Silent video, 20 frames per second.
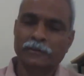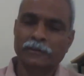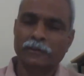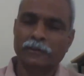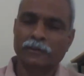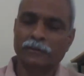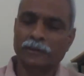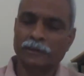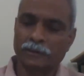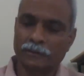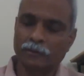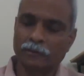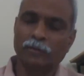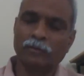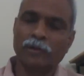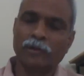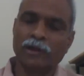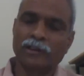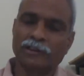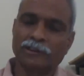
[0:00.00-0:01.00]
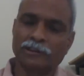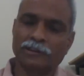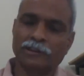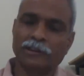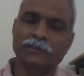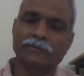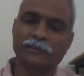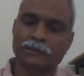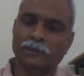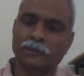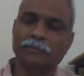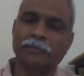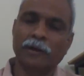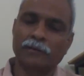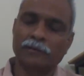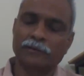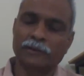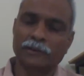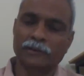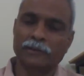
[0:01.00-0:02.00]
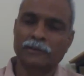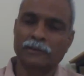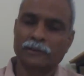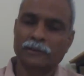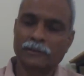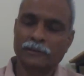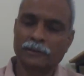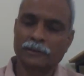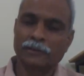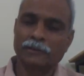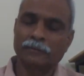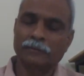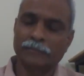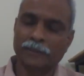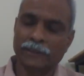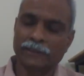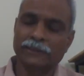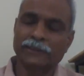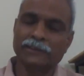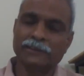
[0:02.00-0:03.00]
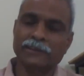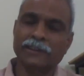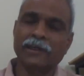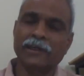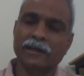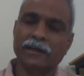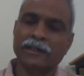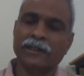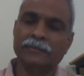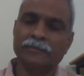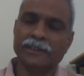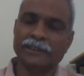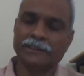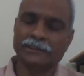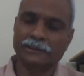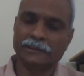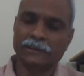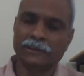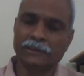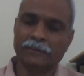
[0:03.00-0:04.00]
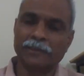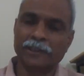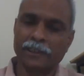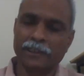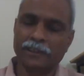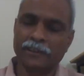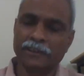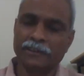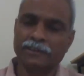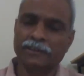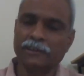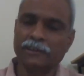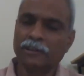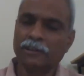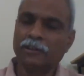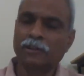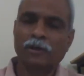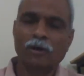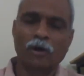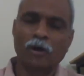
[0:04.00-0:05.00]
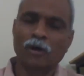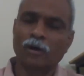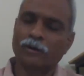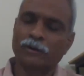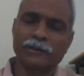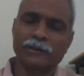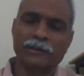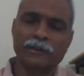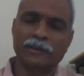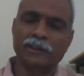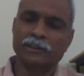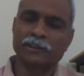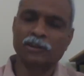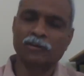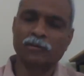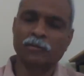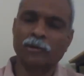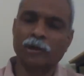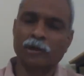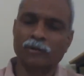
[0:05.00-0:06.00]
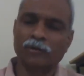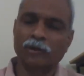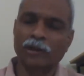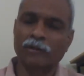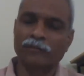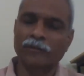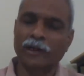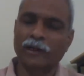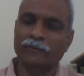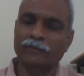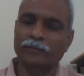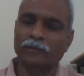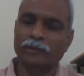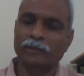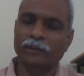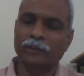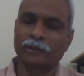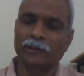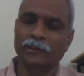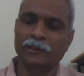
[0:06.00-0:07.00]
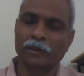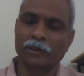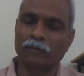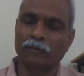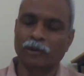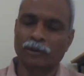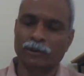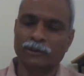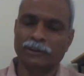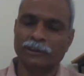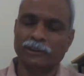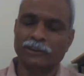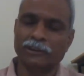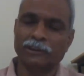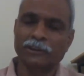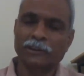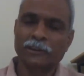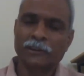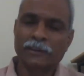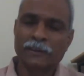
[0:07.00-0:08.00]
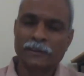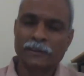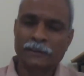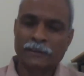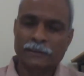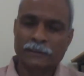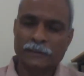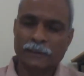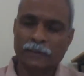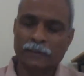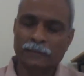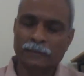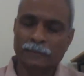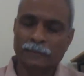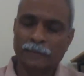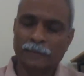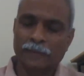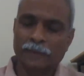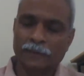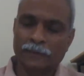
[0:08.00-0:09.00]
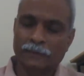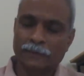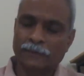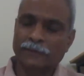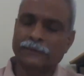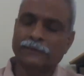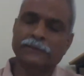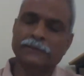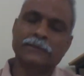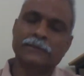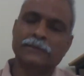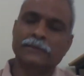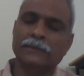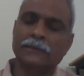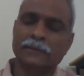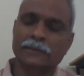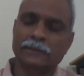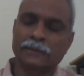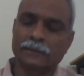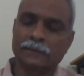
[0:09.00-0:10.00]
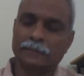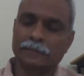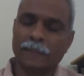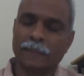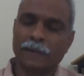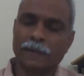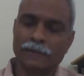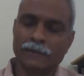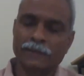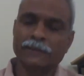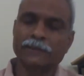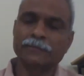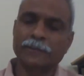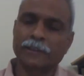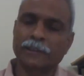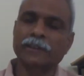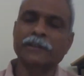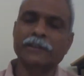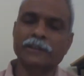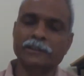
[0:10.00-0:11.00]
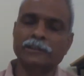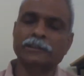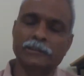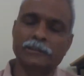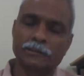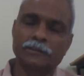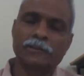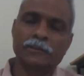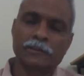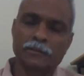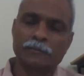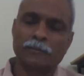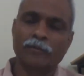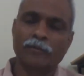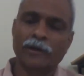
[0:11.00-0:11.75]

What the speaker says: in Gumla district which are powered by these DRE-based mini grids, all in the region of about 25 to 30 kilowatts each. Now, these mini grids provide